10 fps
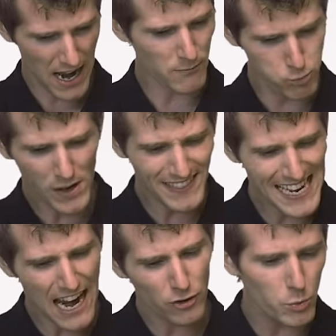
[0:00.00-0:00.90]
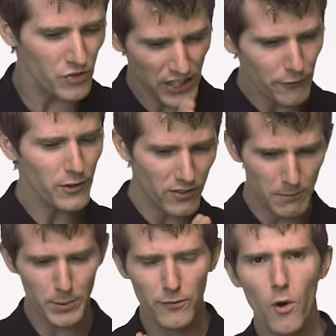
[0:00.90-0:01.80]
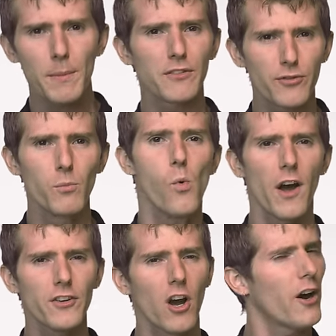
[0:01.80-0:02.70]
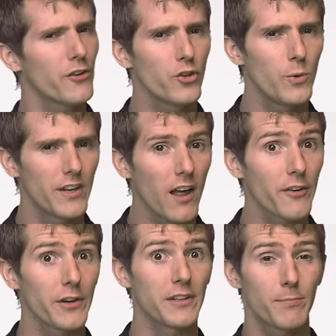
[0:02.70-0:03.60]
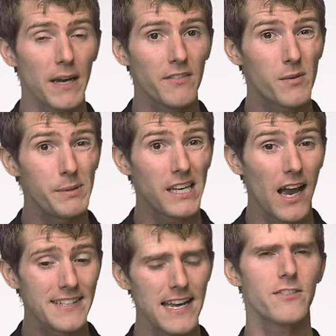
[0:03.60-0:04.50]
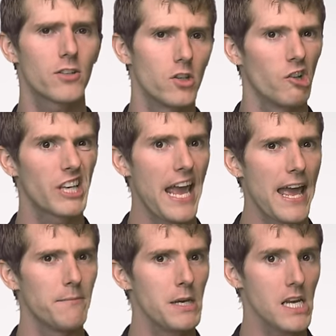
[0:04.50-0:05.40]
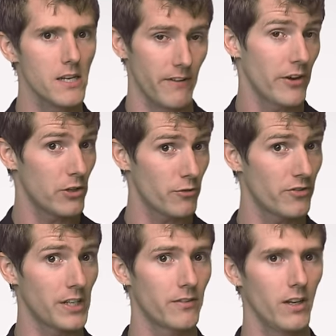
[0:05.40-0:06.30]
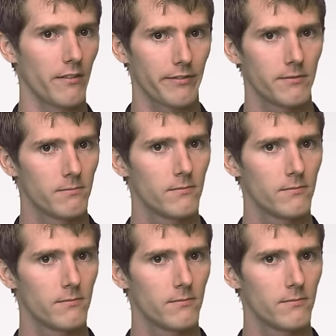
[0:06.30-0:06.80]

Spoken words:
what the actual difference in performance from one card to another, in spite of them being identical, can be. Very interesting stuff.